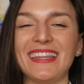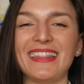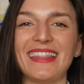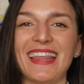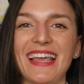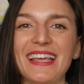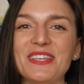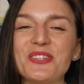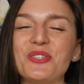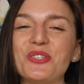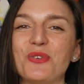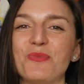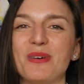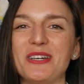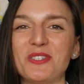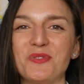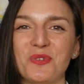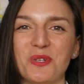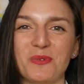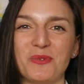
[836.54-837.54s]
Thank you so
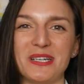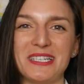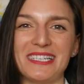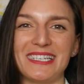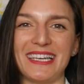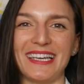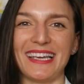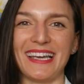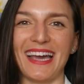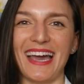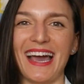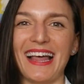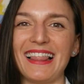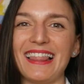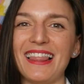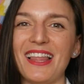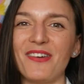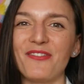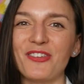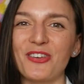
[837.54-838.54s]
much for watching. I
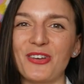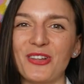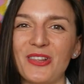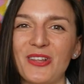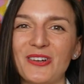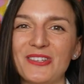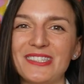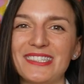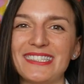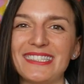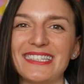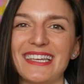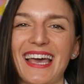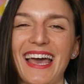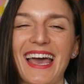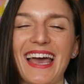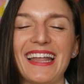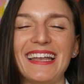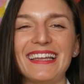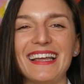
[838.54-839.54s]
love you lots,
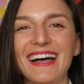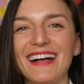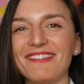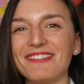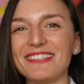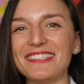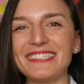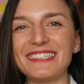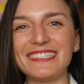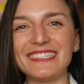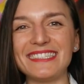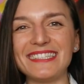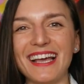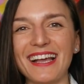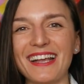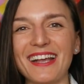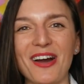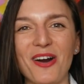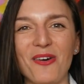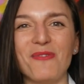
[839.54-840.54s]
and
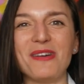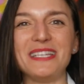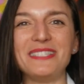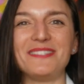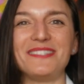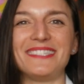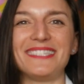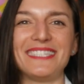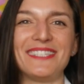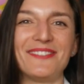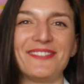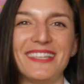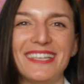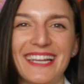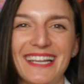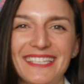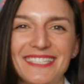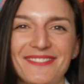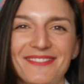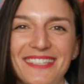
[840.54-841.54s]
I can't wait to see you in the
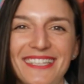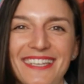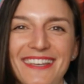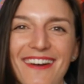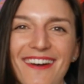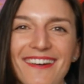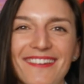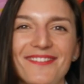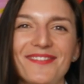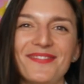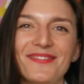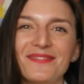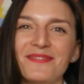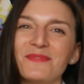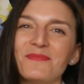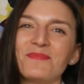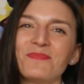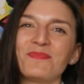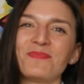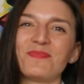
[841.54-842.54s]
next video.
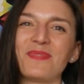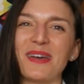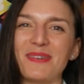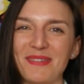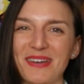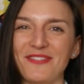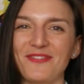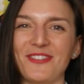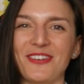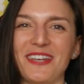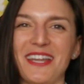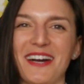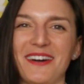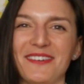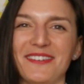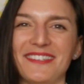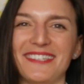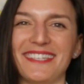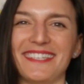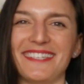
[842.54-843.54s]
Bye bye for now.